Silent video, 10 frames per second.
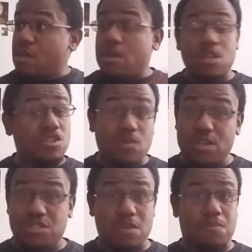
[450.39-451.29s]

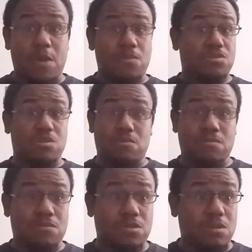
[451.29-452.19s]
interesting people
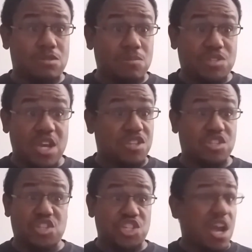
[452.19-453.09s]
some
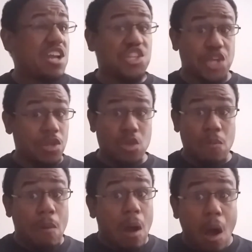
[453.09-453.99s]
chances to shine.
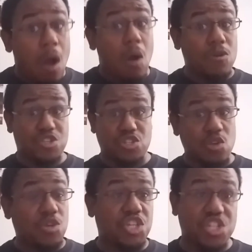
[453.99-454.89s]
Jinder Mahal is
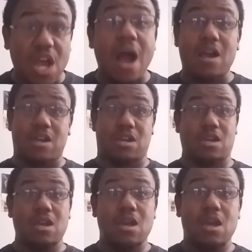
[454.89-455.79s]
still a shock.
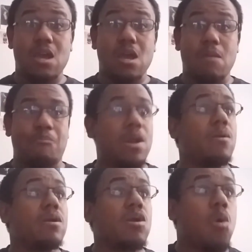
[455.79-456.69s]

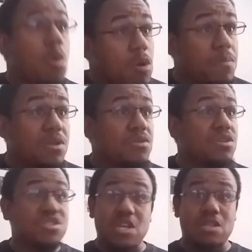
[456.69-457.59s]
Baron Corbin
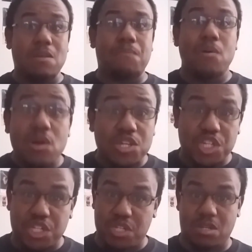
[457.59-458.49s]
is getting a
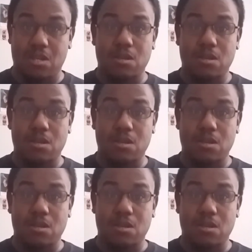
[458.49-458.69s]
push.